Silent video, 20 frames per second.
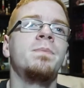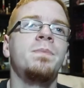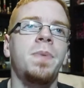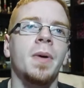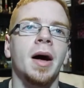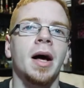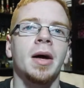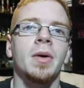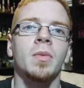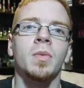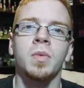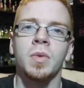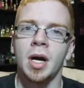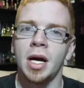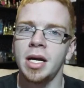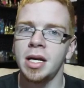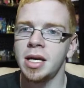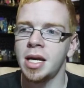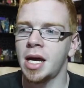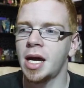But
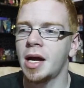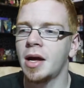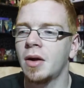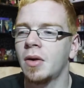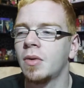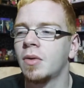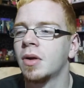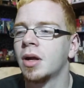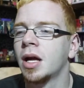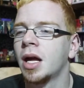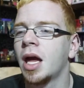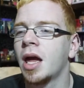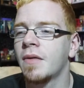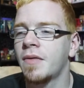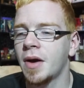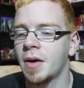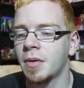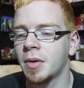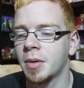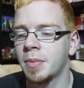right now,
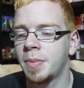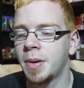if I were to